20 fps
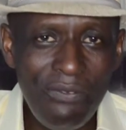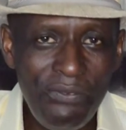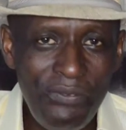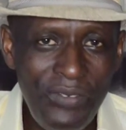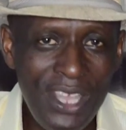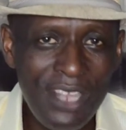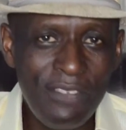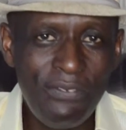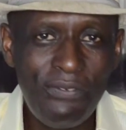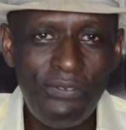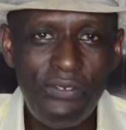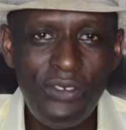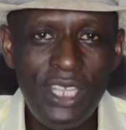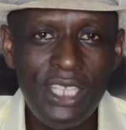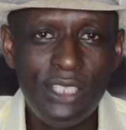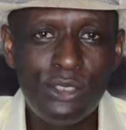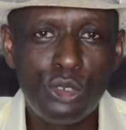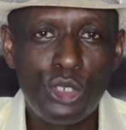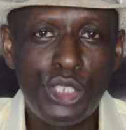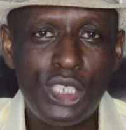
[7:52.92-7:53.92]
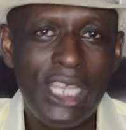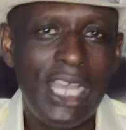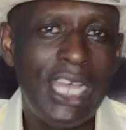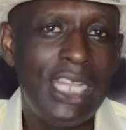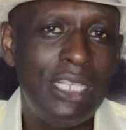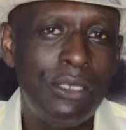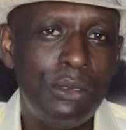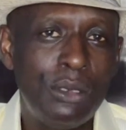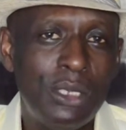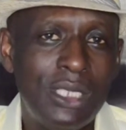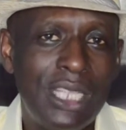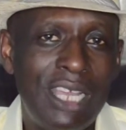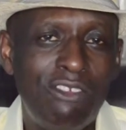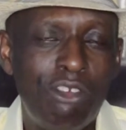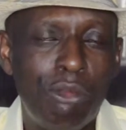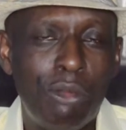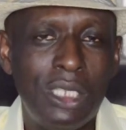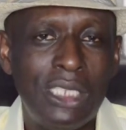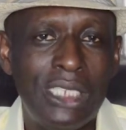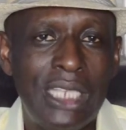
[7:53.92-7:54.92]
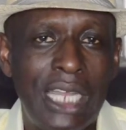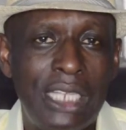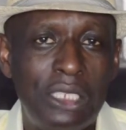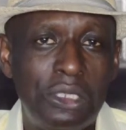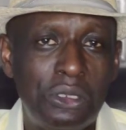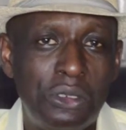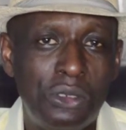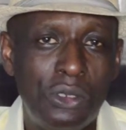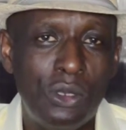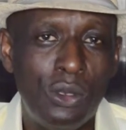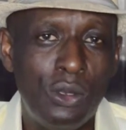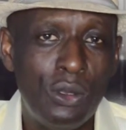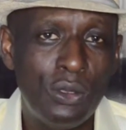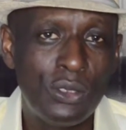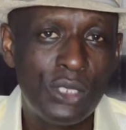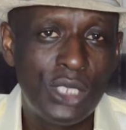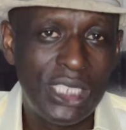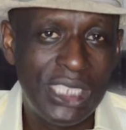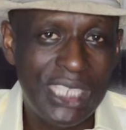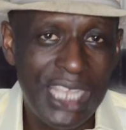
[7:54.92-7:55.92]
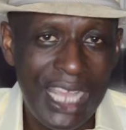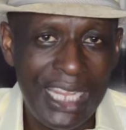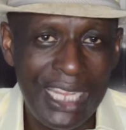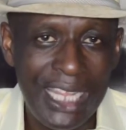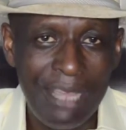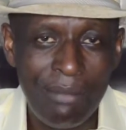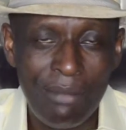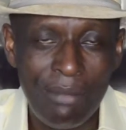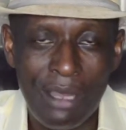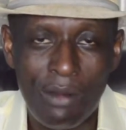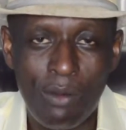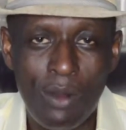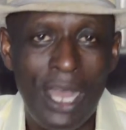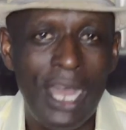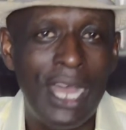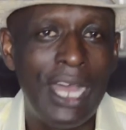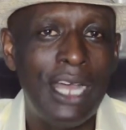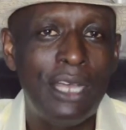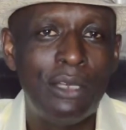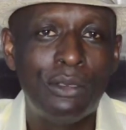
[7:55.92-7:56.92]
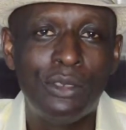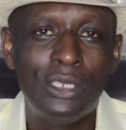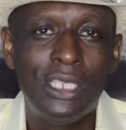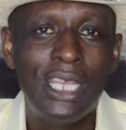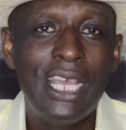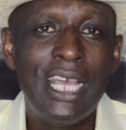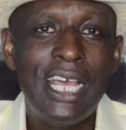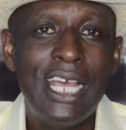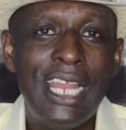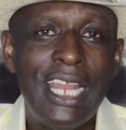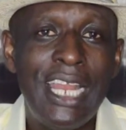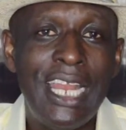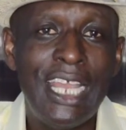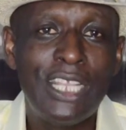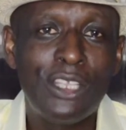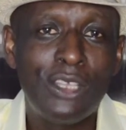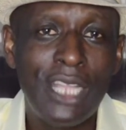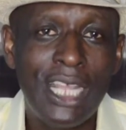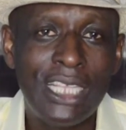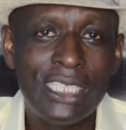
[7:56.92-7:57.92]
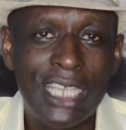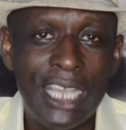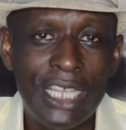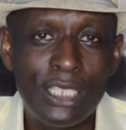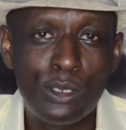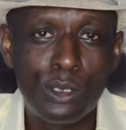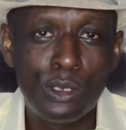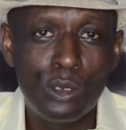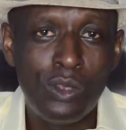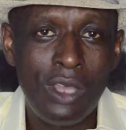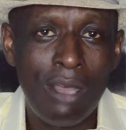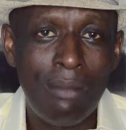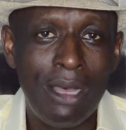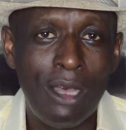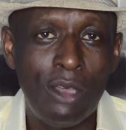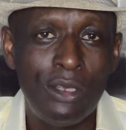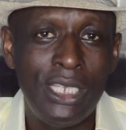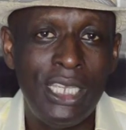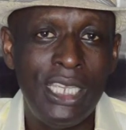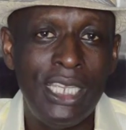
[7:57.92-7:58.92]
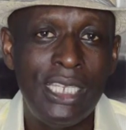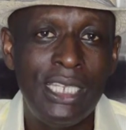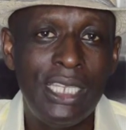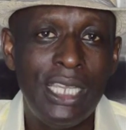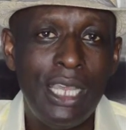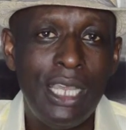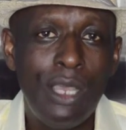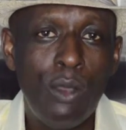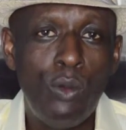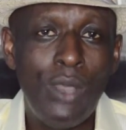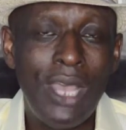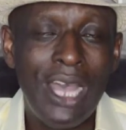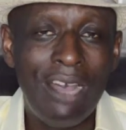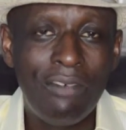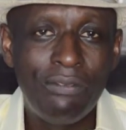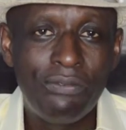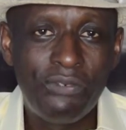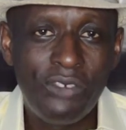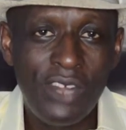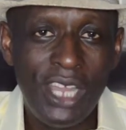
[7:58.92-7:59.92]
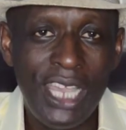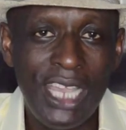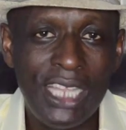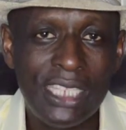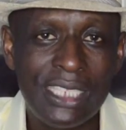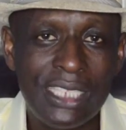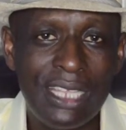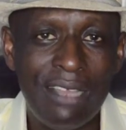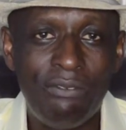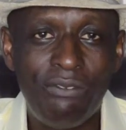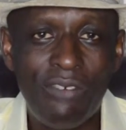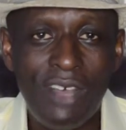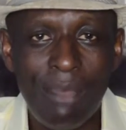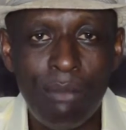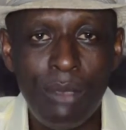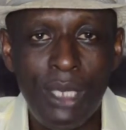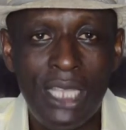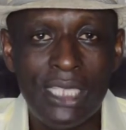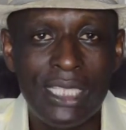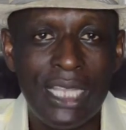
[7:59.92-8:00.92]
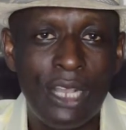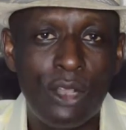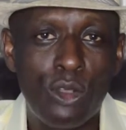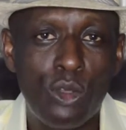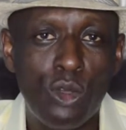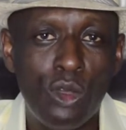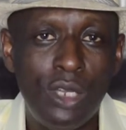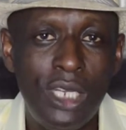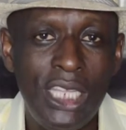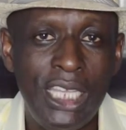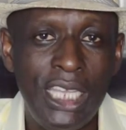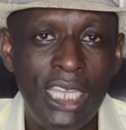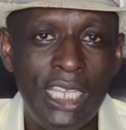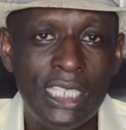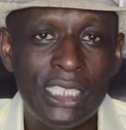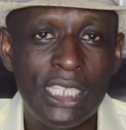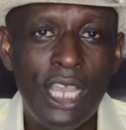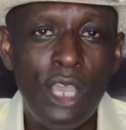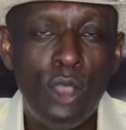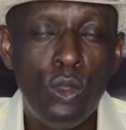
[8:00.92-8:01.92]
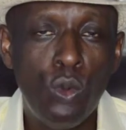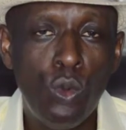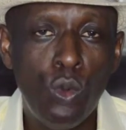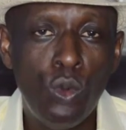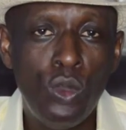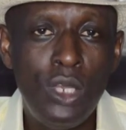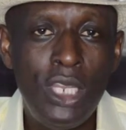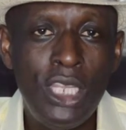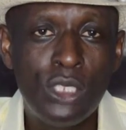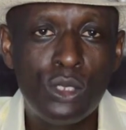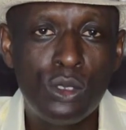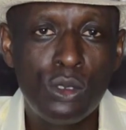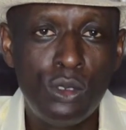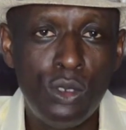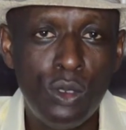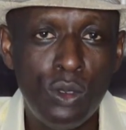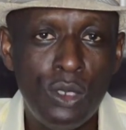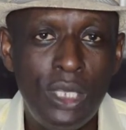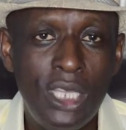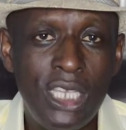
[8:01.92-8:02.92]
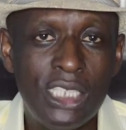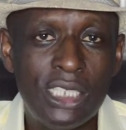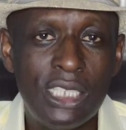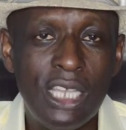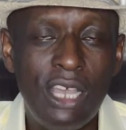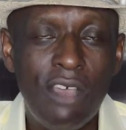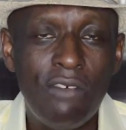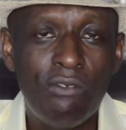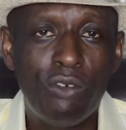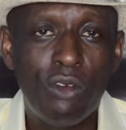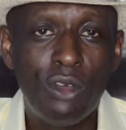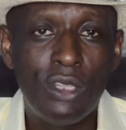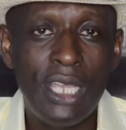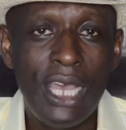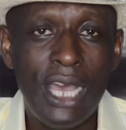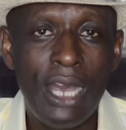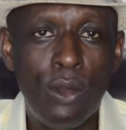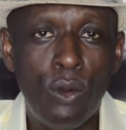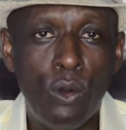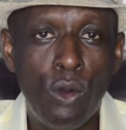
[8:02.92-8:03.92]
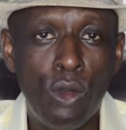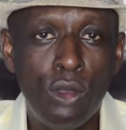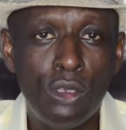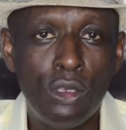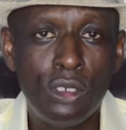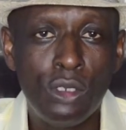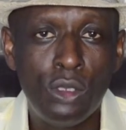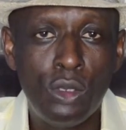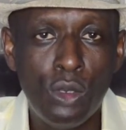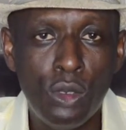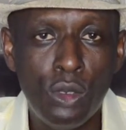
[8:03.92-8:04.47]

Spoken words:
feel free to share this with everybody that you know. Send them around. Let others get to know about it. We have friends and families and colleagues who need to know this for their own